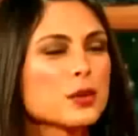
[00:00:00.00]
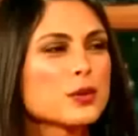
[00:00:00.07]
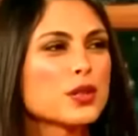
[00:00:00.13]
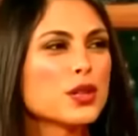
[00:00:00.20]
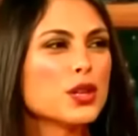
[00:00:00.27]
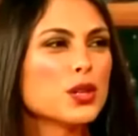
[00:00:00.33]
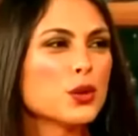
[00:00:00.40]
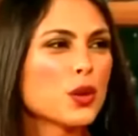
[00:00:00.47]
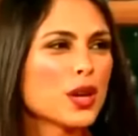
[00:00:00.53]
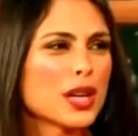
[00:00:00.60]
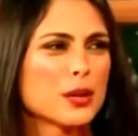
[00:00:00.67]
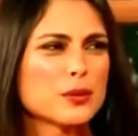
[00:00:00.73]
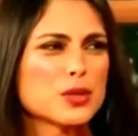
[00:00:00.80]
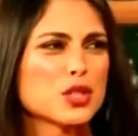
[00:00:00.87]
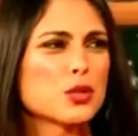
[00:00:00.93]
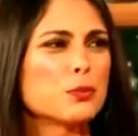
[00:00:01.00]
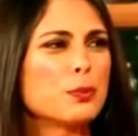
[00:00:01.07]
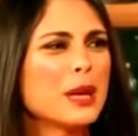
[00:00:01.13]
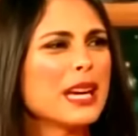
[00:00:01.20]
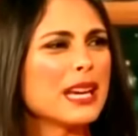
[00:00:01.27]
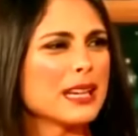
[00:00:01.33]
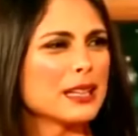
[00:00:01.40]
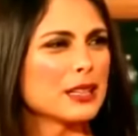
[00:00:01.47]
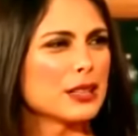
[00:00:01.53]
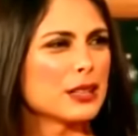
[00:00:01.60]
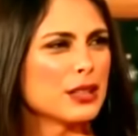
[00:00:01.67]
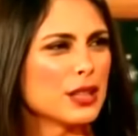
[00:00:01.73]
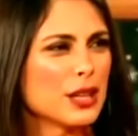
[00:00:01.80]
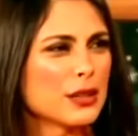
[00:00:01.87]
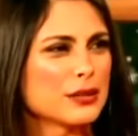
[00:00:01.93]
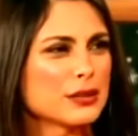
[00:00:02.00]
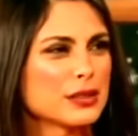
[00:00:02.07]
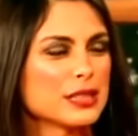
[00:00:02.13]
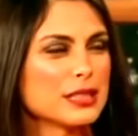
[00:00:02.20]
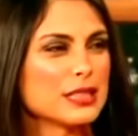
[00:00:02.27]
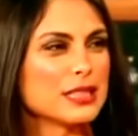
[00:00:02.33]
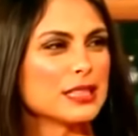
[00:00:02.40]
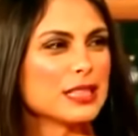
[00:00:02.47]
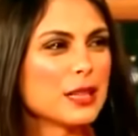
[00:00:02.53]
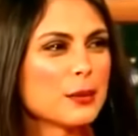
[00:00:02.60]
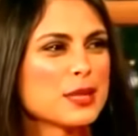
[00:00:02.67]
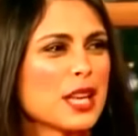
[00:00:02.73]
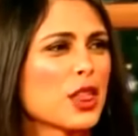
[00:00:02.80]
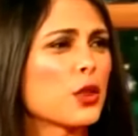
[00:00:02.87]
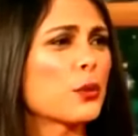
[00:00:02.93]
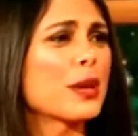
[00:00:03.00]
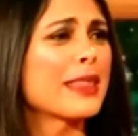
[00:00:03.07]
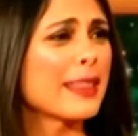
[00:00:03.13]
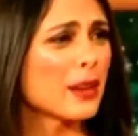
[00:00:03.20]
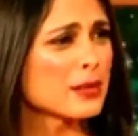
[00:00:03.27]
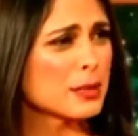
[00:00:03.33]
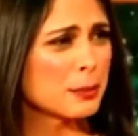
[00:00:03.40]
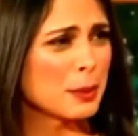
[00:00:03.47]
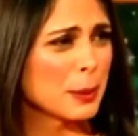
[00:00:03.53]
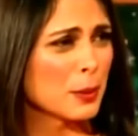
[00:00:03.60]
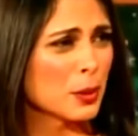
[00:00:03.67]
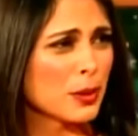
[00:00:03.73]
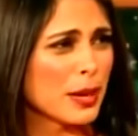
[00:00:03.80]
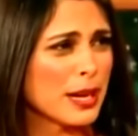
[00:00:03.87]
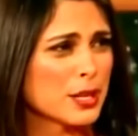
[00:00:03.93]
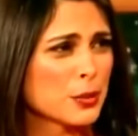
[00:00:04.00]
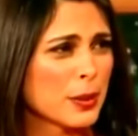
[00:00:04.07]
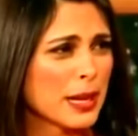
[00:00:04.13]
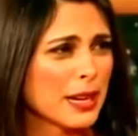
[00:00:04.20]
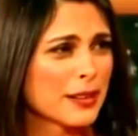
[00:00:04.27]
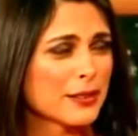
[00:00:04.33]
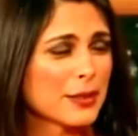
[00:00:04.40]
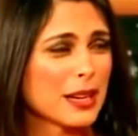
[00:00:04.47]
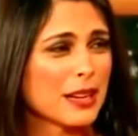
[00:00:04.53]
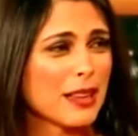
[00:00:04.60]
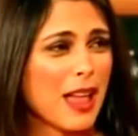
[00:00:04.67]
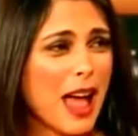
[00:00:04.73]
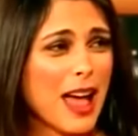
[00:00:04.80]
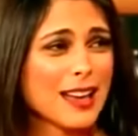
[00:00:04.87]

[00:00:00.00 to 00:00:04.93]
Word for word: New York. It was too big, you know. It was like 3,000 people graduating from really? the class.